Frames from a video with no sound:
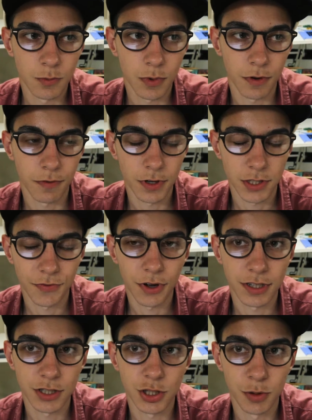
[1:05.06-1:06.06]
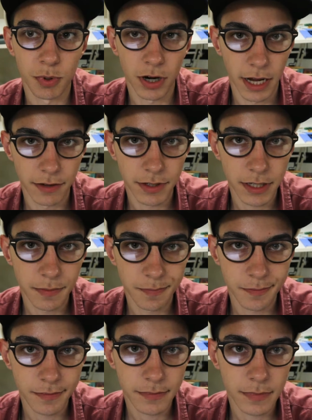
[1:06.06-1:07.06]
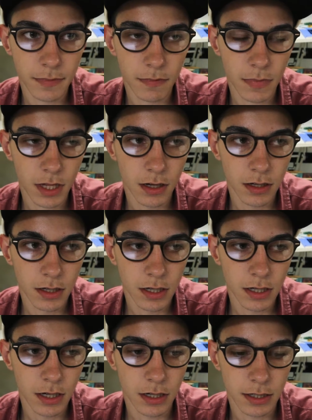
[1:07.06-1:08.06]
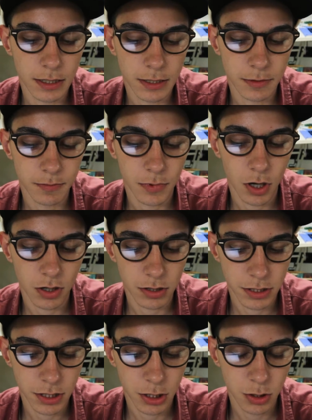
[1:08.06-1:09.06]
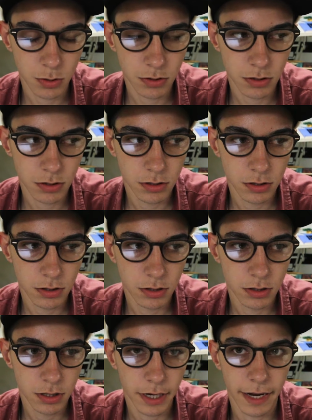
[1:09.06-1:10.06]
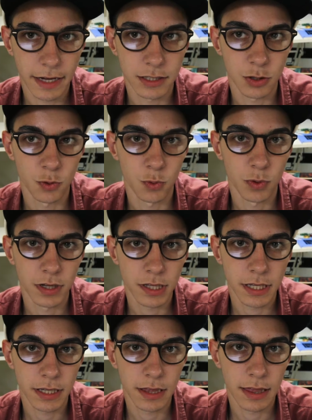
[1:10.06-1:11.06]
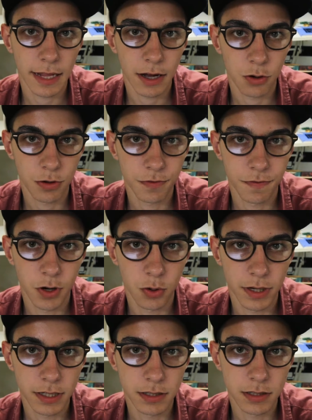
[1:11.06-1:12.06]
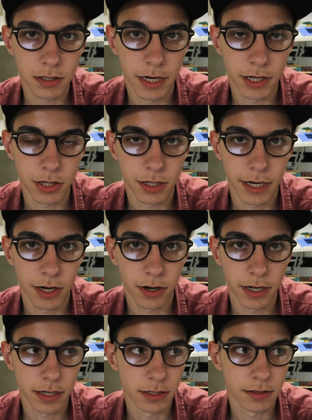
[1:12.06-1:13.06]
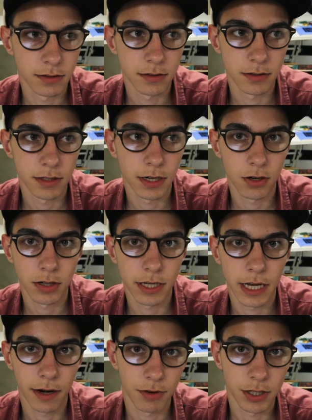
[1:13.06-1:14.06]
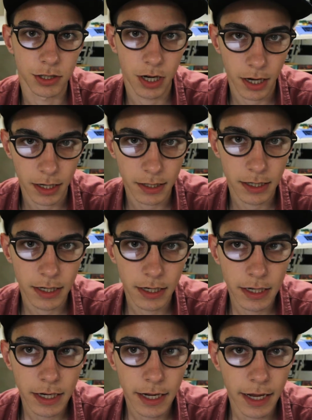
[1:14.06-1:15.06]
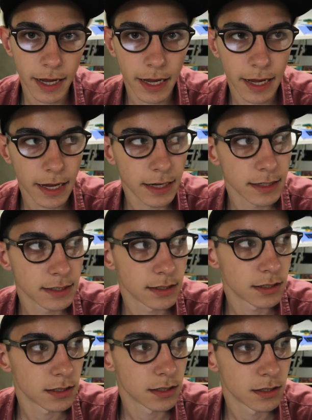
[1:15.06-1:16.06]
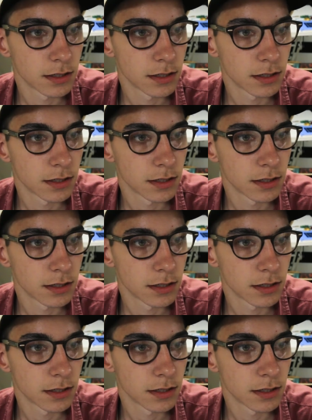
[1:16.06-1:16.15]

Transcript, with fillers: well, first of all, it's super heavy. Um, also, it has a really loud focus, and you could hear it in literally every shot. And